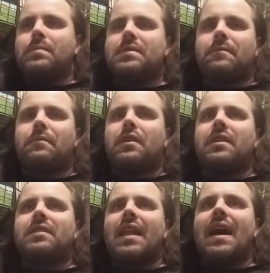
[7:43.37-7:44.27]
up to the
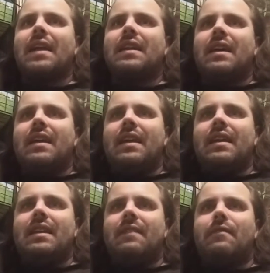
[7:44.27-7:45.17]
front line
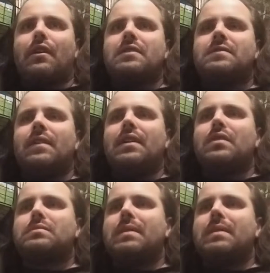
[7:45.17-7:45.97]
in various videos,